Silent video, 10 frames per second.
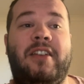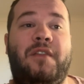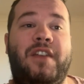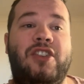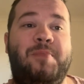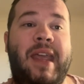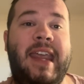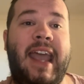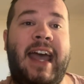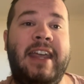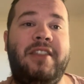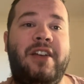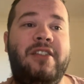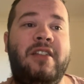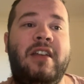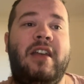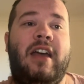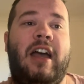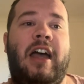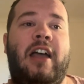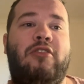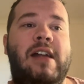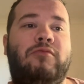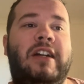he finished P8, though. Graham